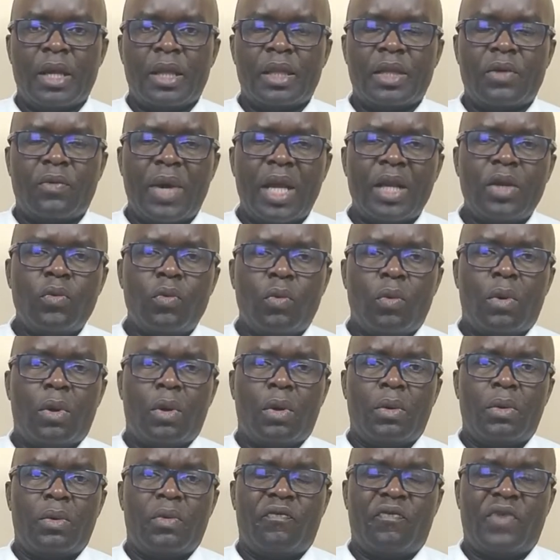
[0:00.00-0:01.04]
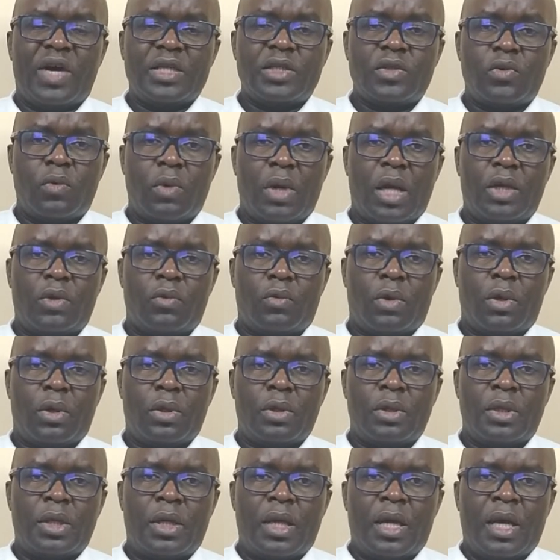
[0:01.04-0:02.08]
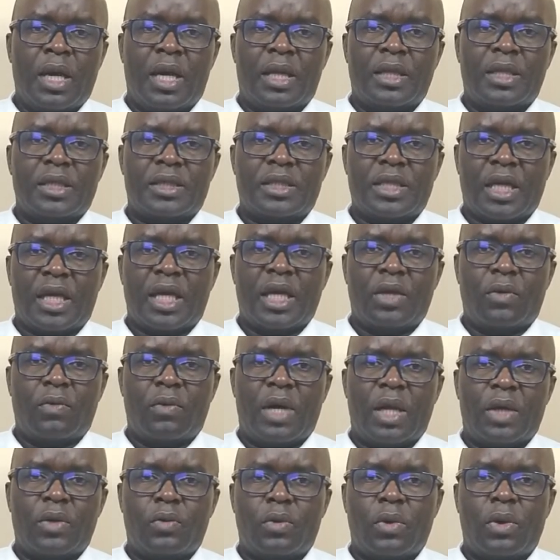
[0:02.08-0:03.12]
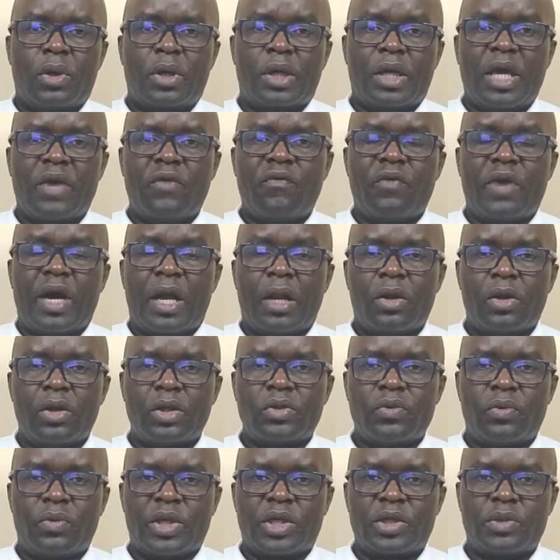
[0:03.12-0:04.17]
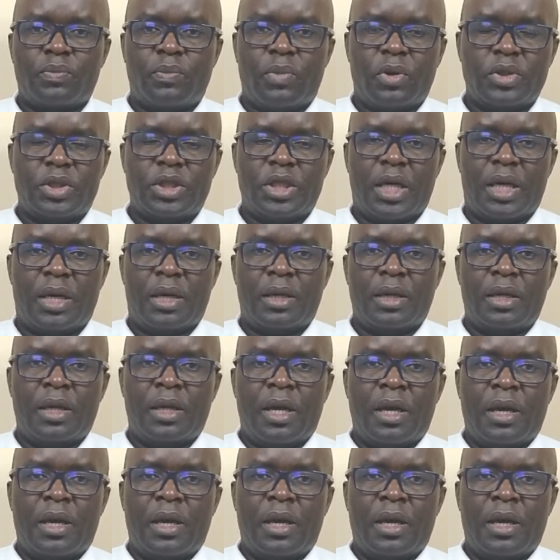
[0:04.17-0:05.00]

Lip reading: The World War, First World War and the Second World War gave a lot of exposure